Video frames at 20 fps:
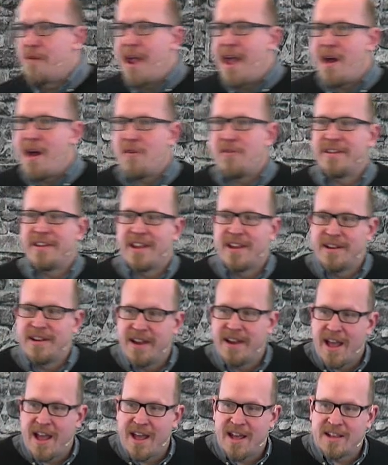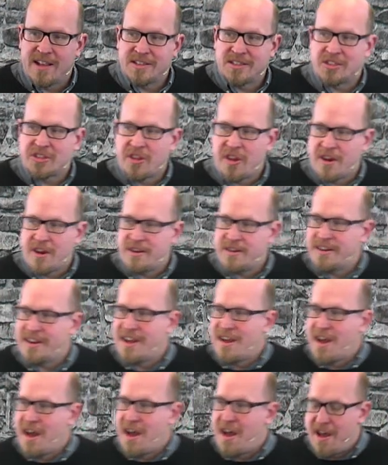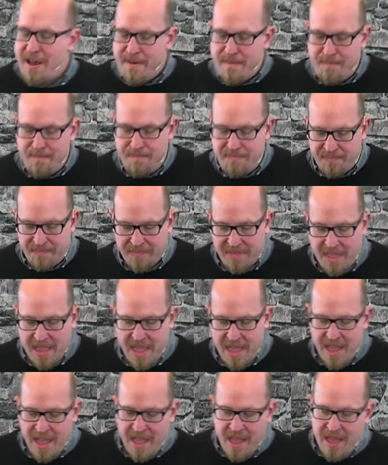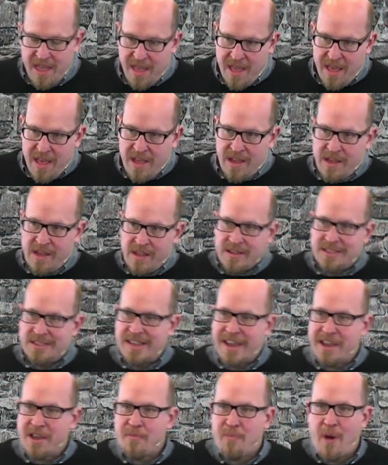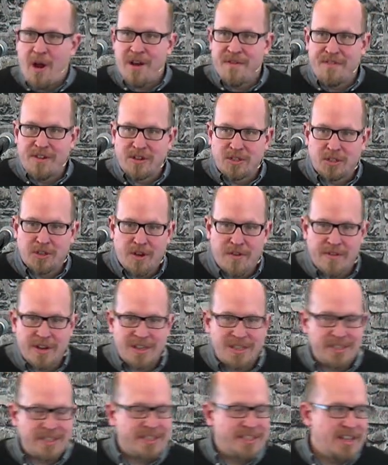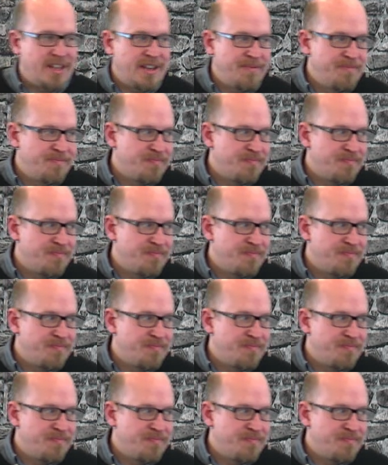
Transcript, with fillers: around and uh, start um, second part of our service